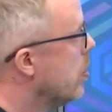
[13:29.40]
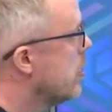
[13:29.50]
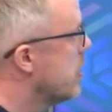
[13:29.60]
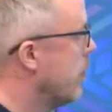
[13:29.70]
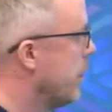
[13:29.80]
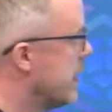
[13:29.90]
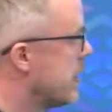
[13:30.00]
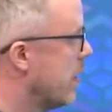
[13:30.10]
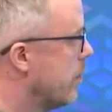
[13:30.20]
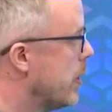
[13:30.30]
some of this
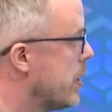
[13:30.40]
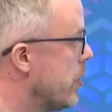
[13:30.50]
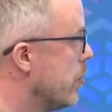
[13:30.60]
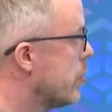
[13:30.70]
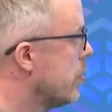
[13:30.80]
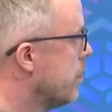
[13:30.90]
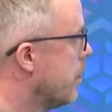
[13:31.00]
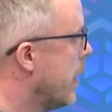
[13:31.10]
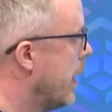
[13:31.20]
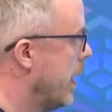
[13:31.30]
stuff was used
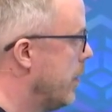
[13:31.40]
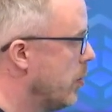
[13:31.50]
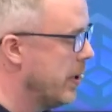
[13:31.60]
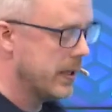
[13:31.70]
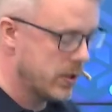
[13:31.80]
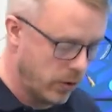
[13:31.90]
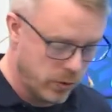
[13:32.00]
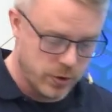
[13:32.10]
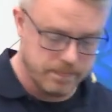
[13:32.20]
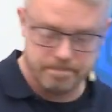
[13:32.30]
to build the solution.